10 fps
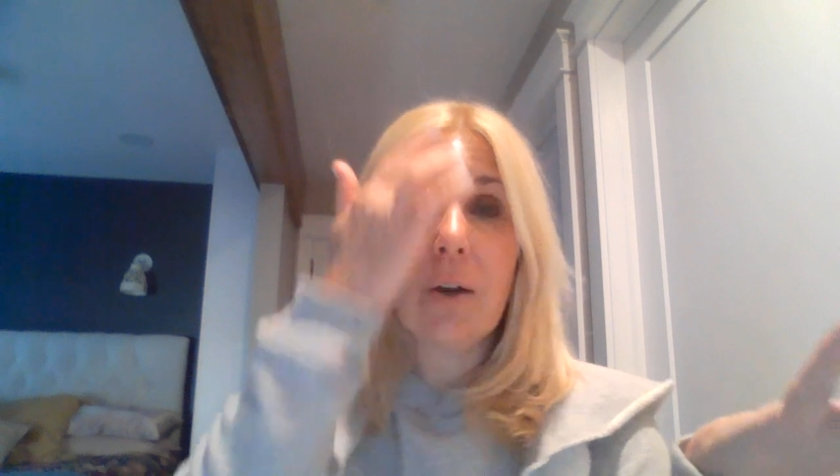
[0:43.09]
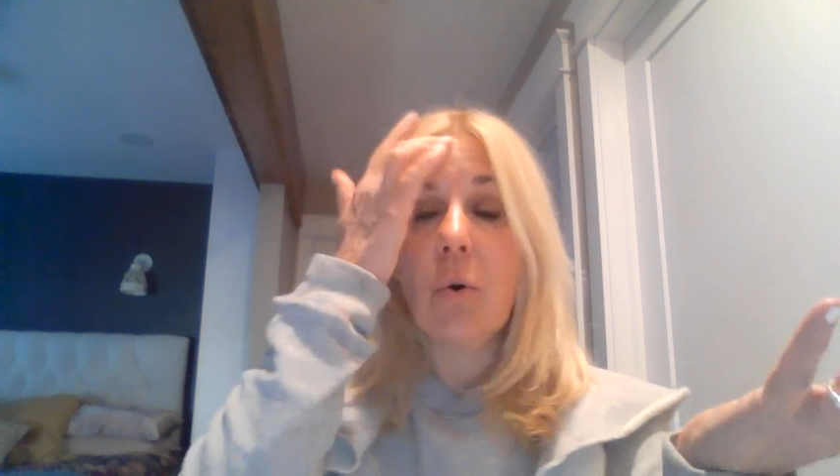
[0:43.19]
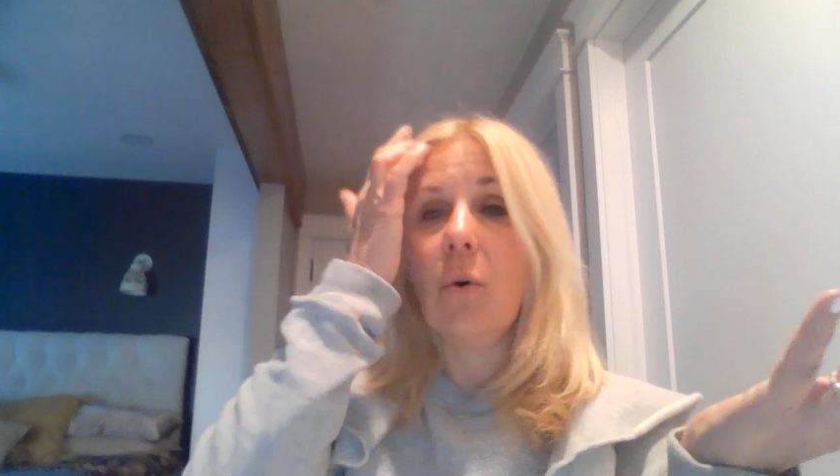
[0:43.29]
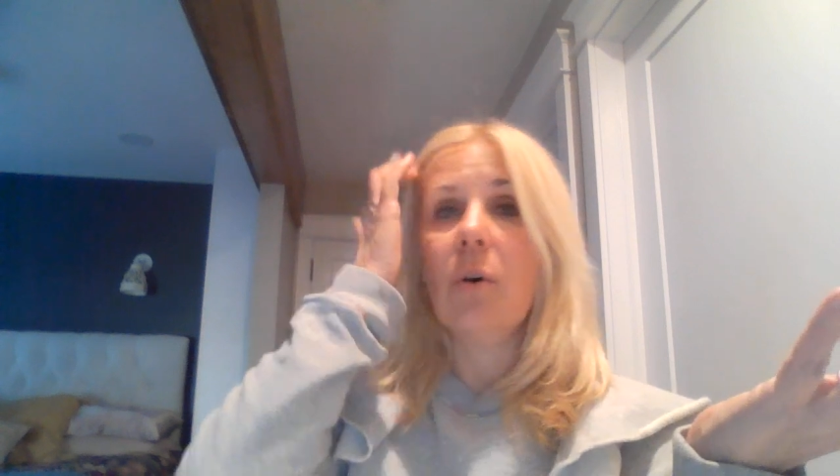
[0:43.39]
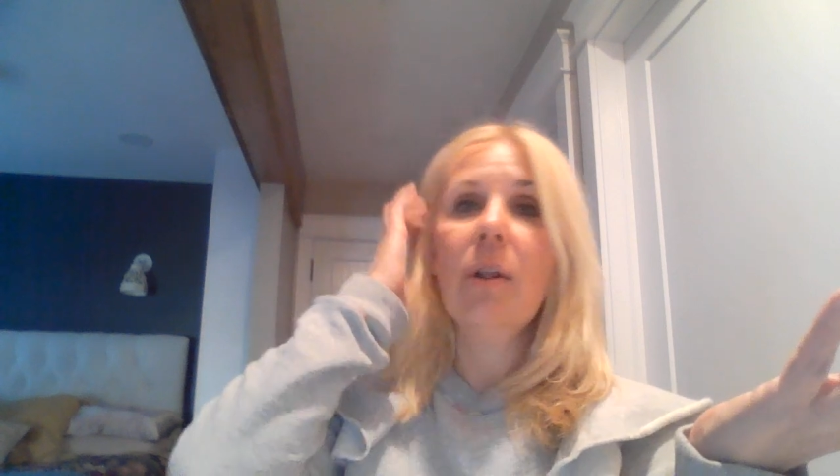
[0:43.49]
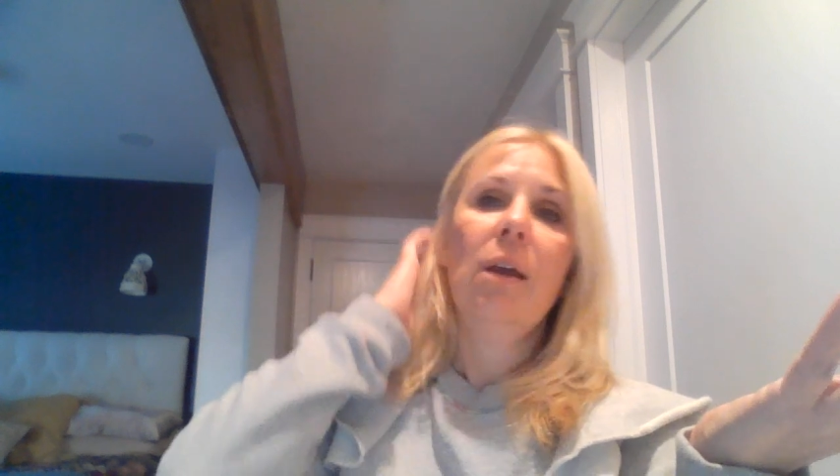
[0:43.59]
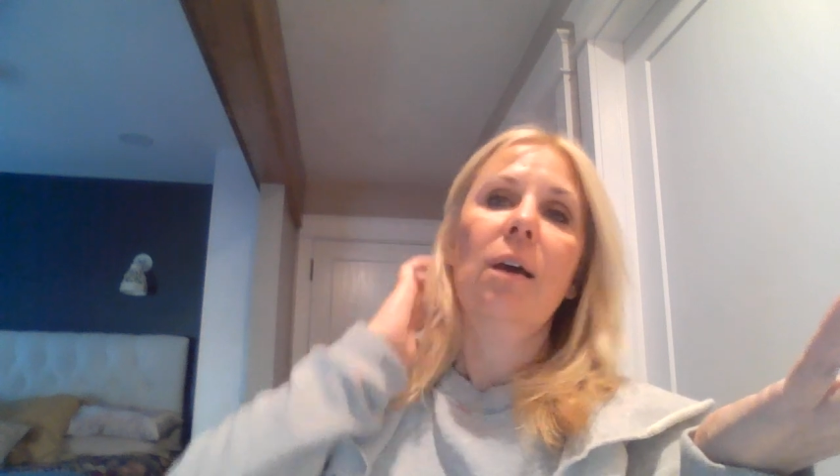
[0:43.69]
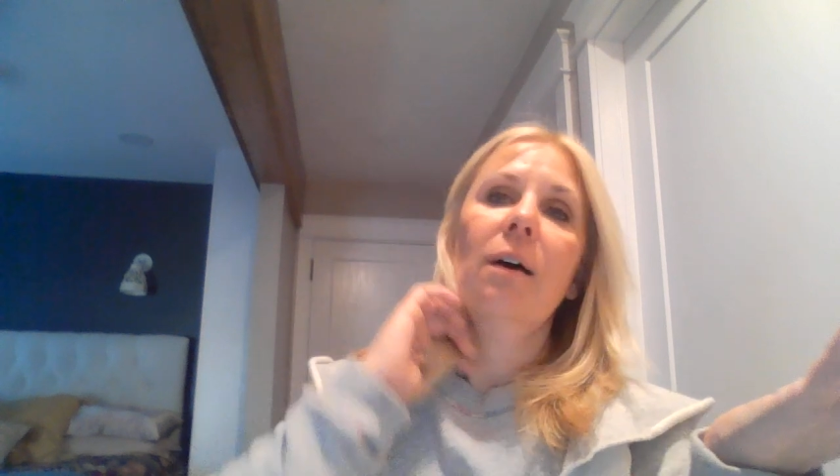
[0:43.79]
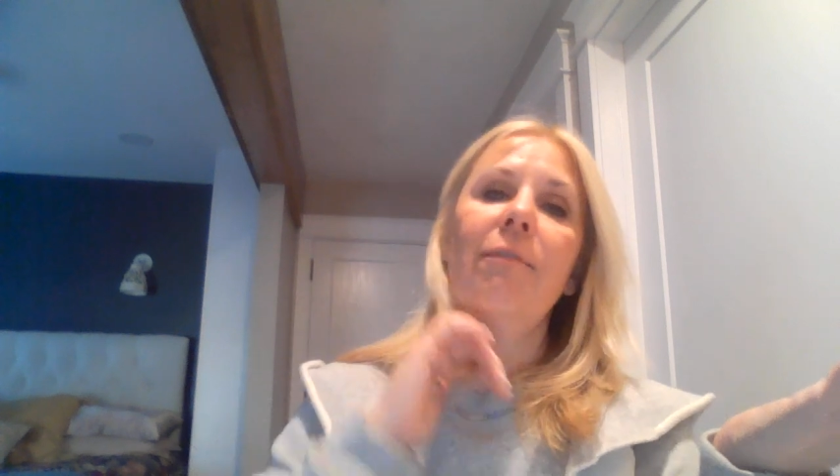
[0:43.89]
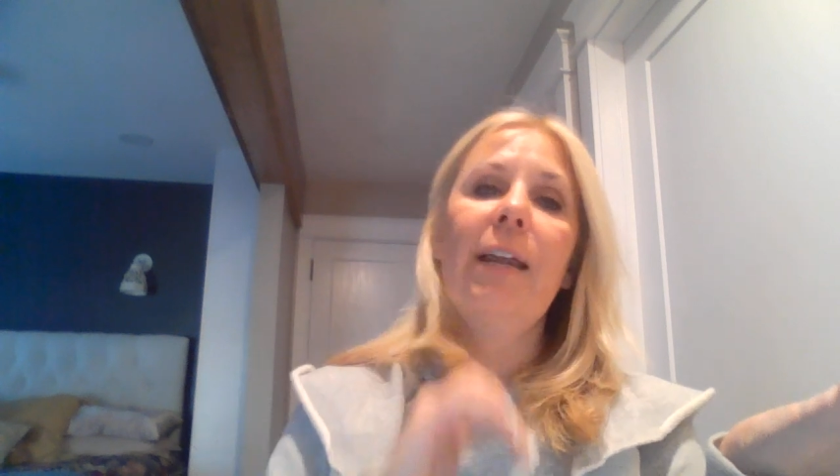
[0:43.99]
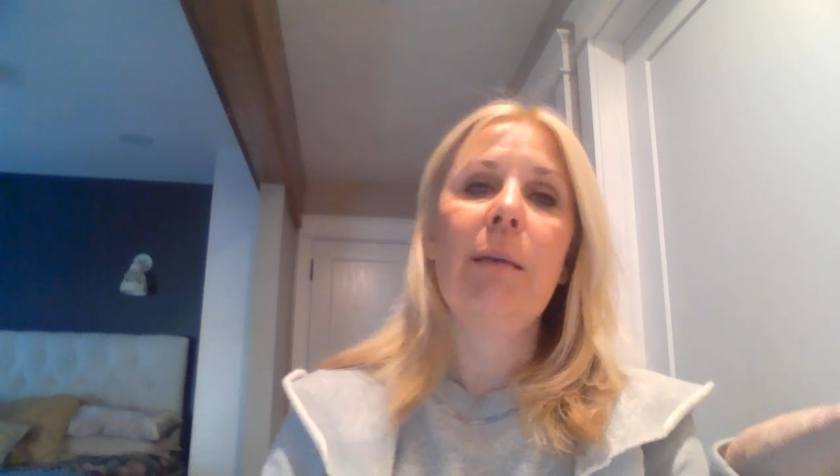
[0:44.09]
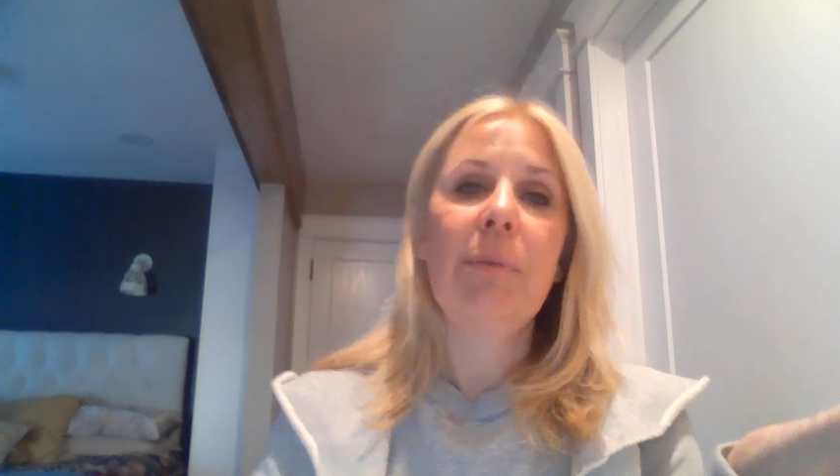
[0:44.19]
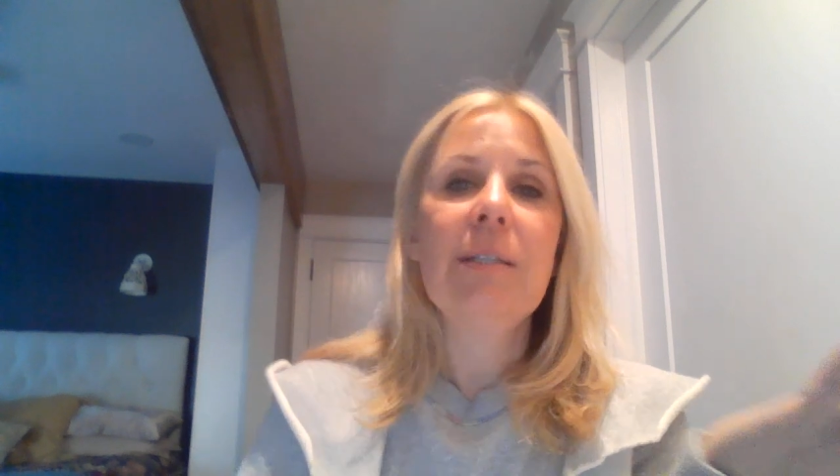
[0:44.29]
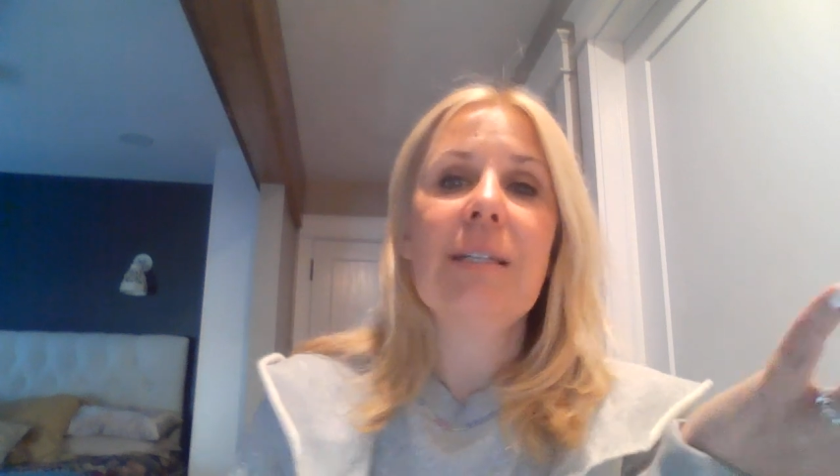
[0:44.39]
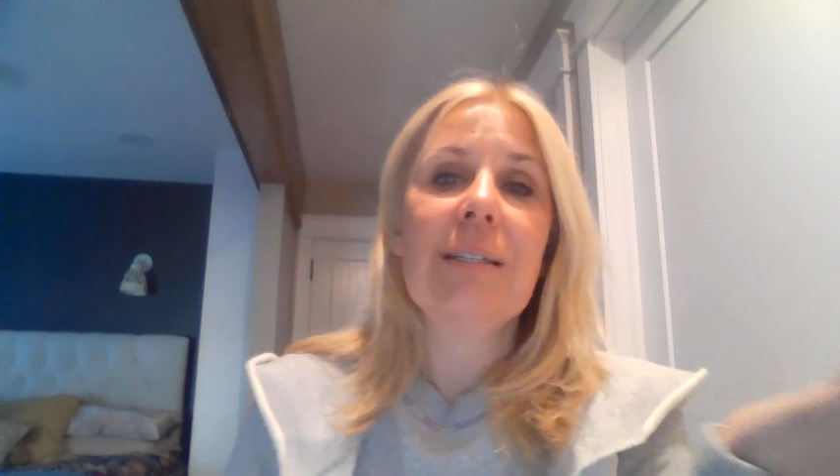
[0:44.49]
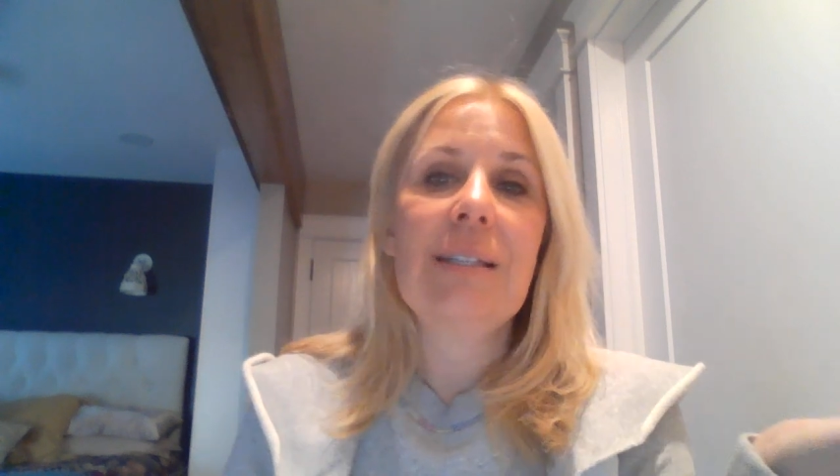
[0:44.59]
goal of any business.